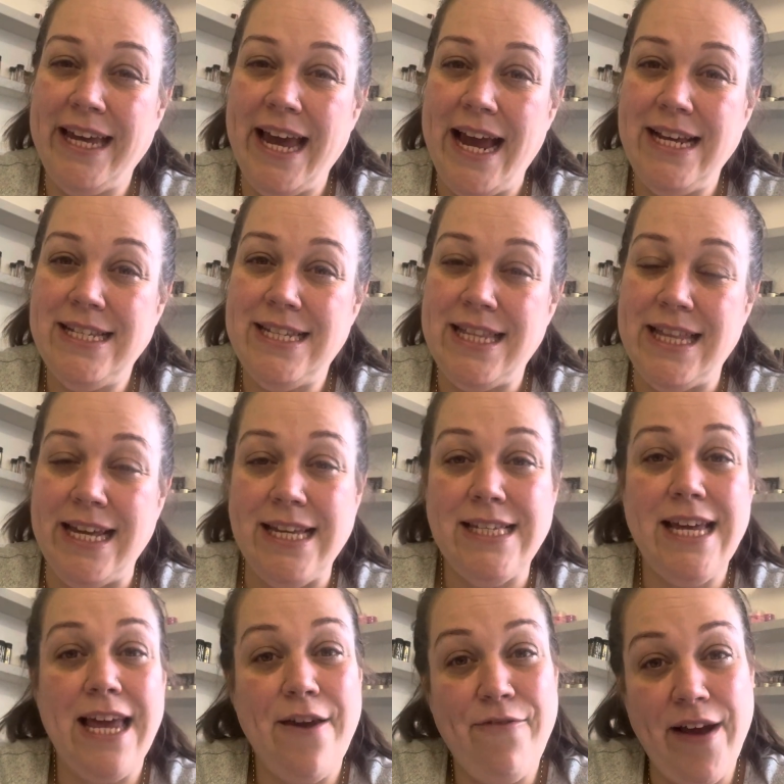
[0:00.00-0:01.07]
get into these,
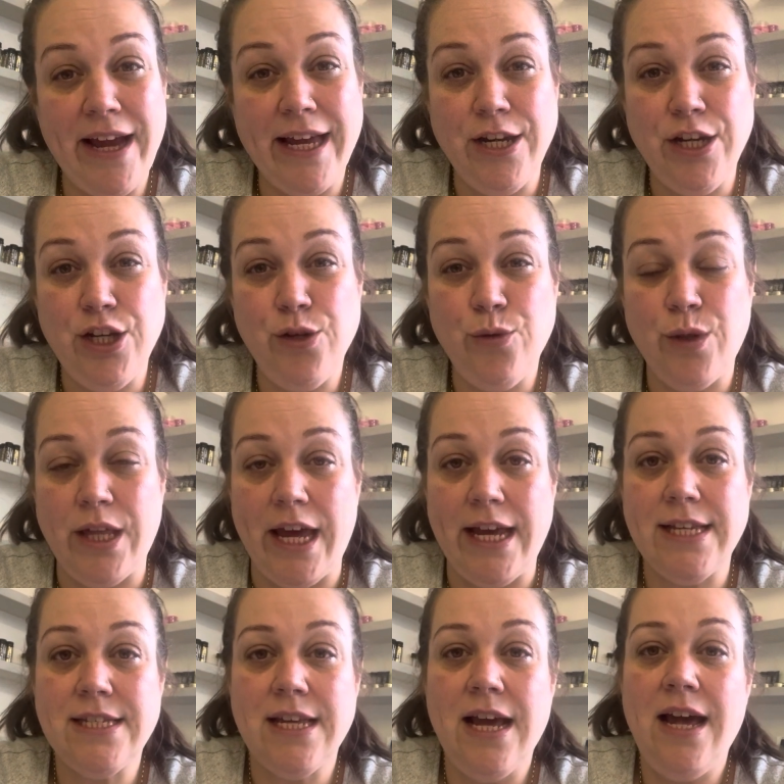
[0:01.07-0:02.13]
if I can do
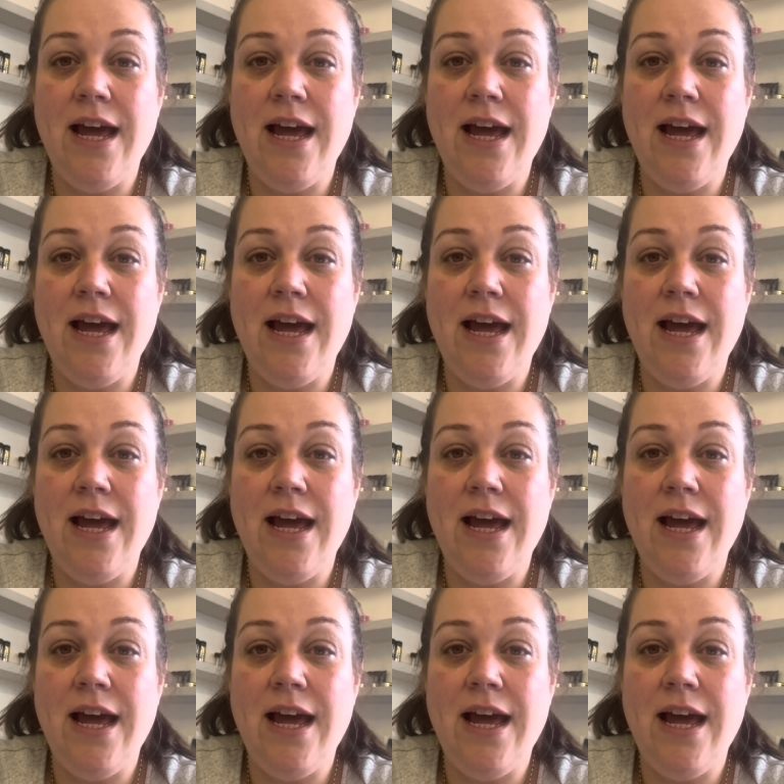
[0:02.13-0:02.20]
this,